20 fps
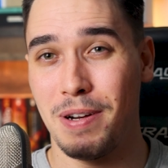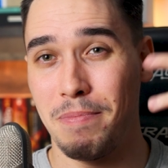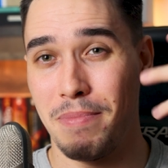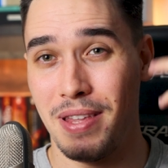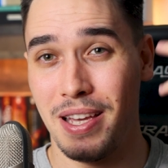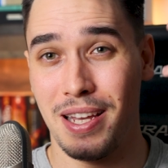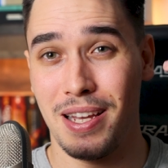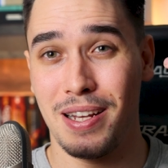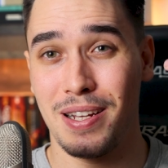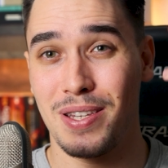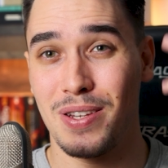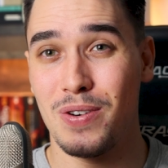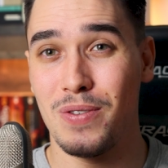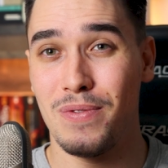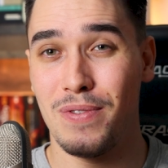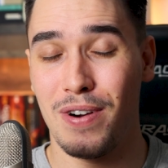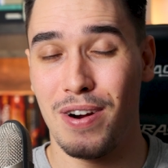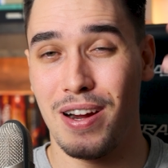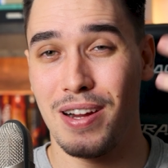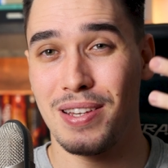I'm thinking so
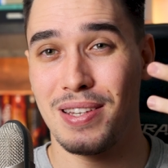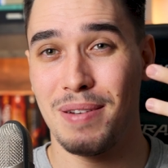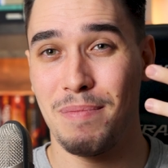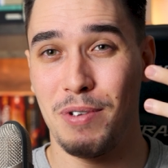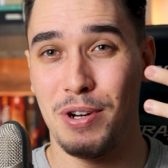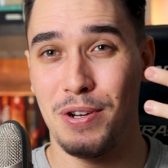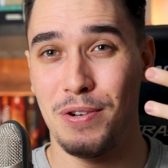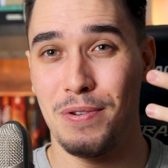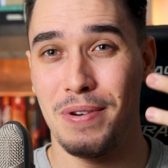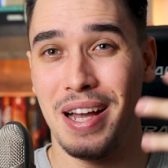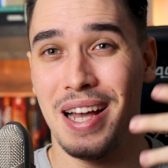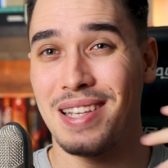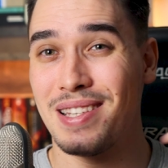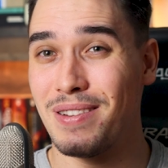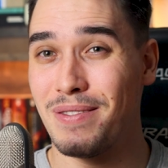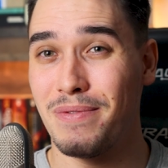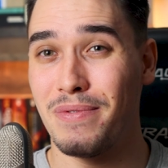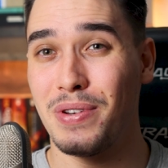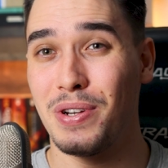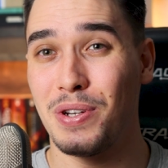far as someone who
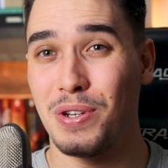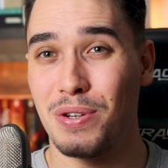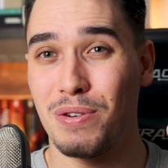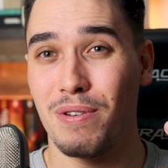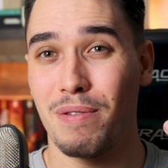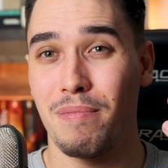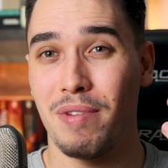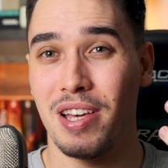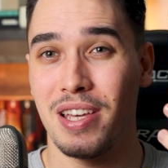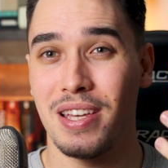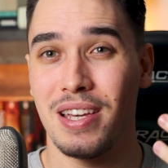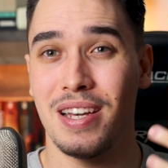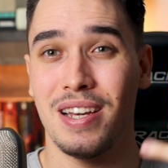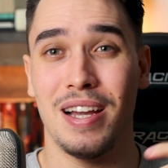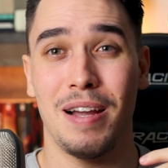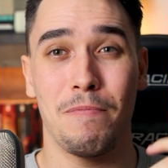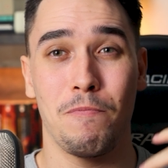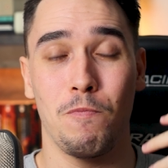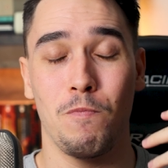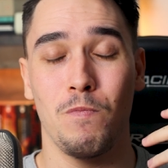hasn't finished Stormlight yet.
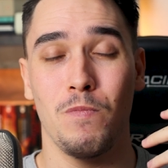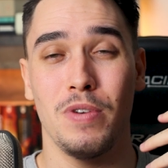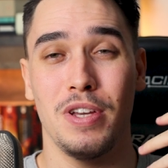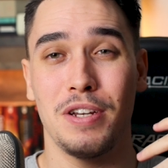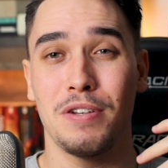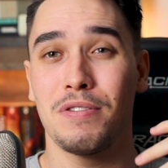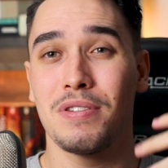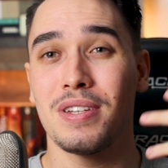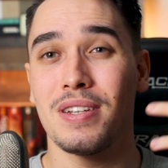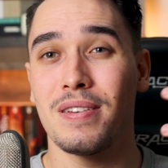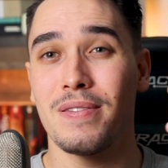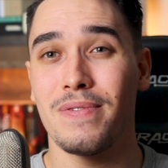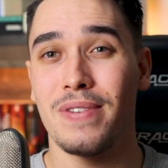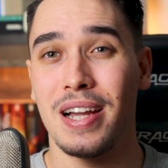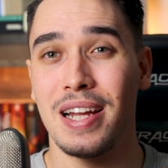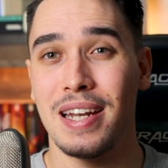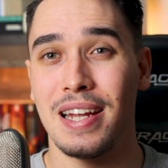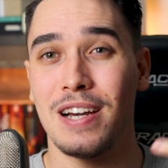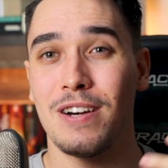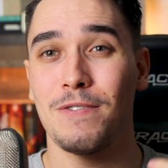I'm interested to
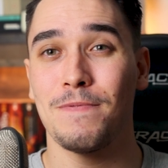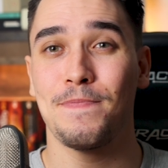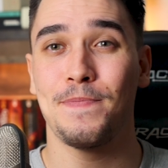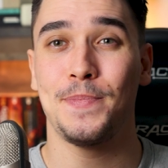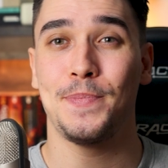find out.